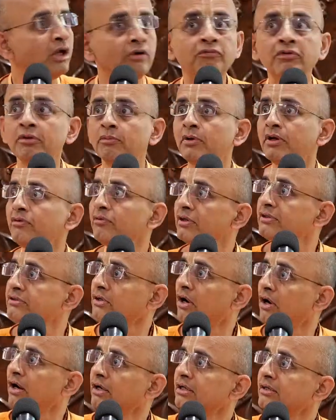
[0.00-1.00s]
Everybody
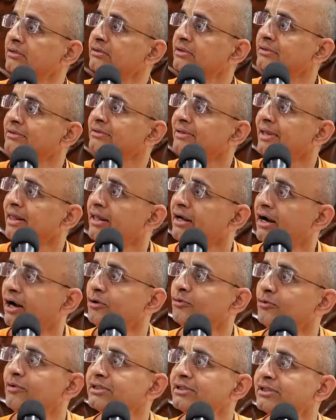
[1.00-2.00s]
was shocked.
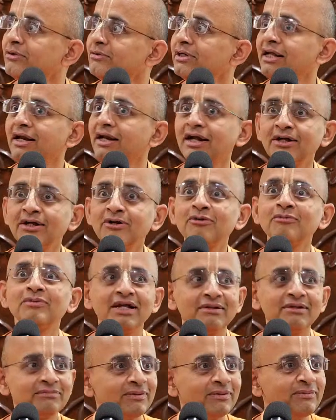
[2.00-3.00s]
And who was shouting? Radha
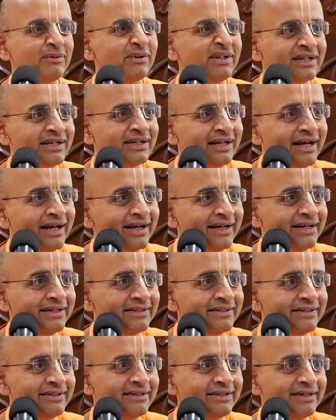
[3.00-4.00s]
Gopinath Prabhu.
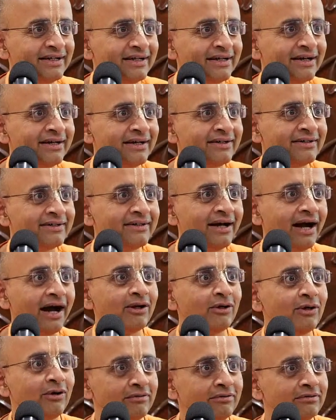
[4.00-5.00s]
Yeah?
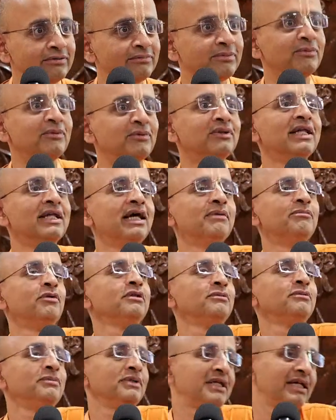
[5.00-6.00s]
And Govind Prabhu. They
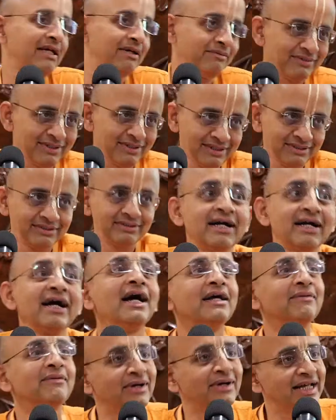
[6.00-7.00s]
both became
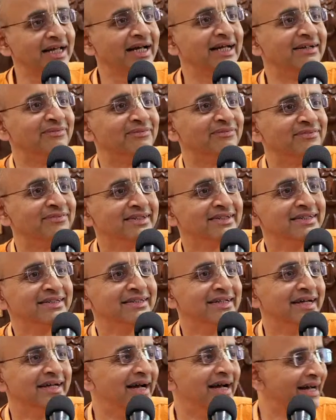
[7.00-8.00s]
Jagai and Madai.
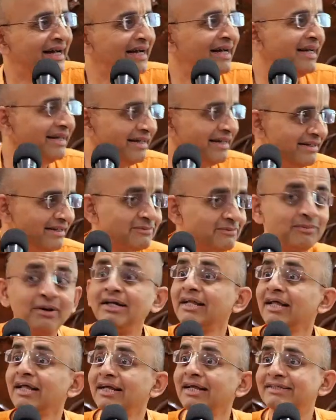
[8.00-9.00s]
You know,
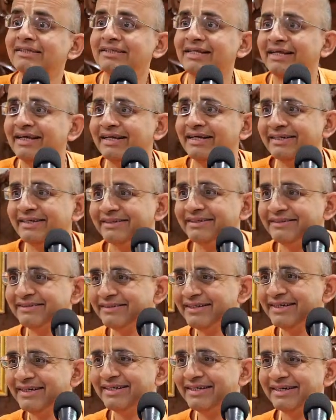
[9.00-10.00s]
spontaneously.
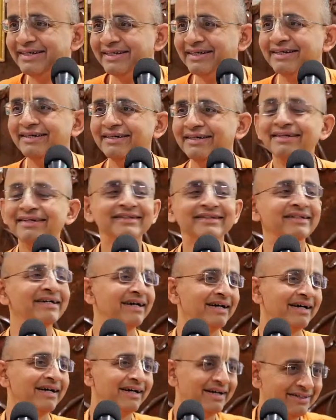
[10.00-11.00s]
You
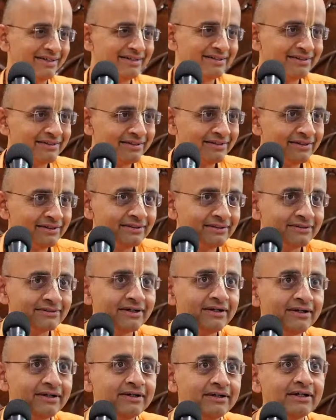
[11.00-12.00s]
know?
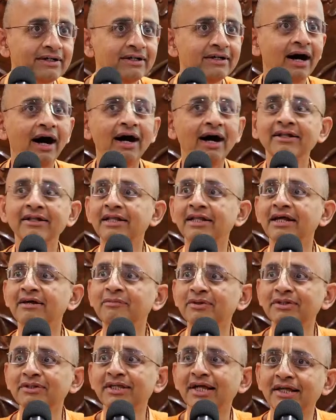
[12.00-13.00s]
So, and
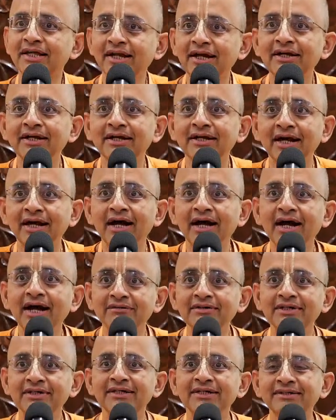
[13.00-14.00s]
they both are creating a
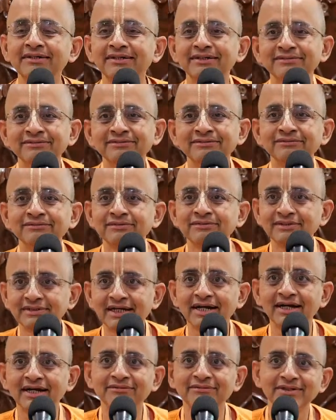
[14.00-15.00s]
havoc, no?
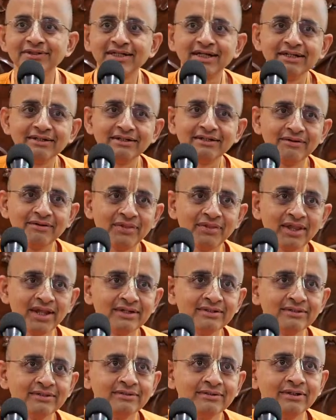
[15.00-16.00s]
Jagai Madai. Yeah?
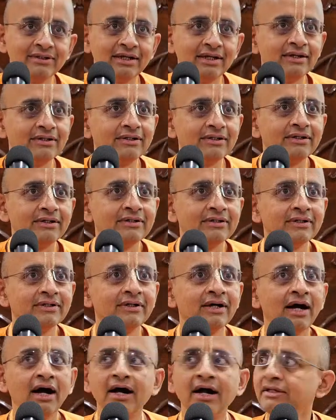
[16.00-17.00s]
You know,
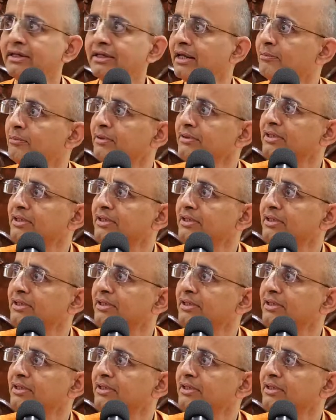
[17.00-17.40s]
and they